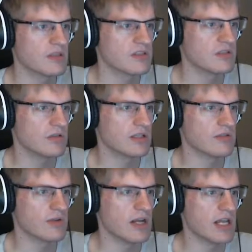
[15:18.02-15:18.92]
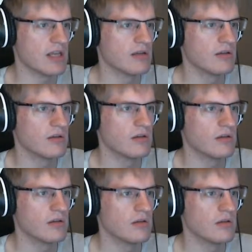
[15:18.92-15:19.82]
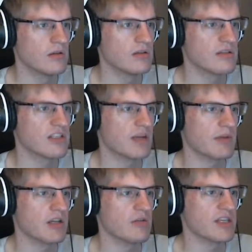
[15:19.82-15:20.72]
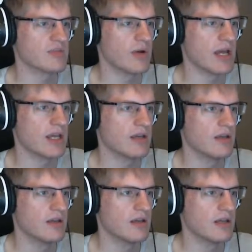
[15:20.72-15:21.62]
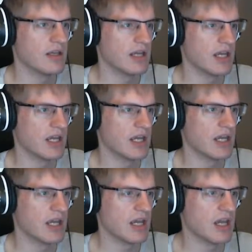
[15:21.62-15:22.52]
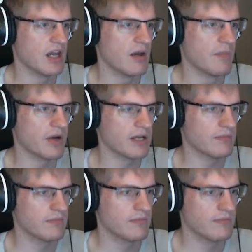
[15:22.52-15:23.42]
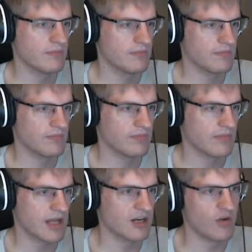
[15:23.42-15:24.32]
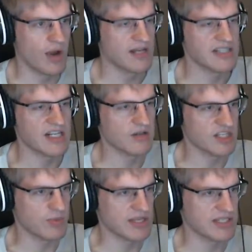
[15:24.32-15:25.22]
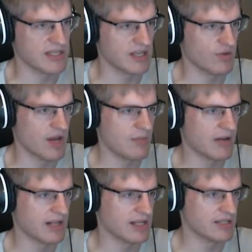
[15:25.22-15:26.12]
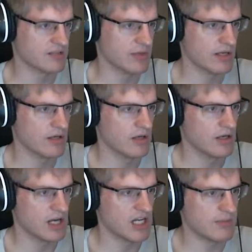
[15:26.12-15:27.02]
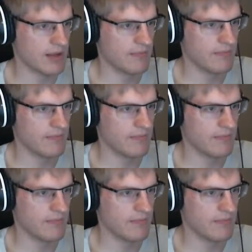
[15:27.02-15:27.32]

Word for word: So, he's ready. So, I'm gonna go this way. And book it. I don't know why I decided to go this way instead of the other way, but I like this way. Okay, he's back.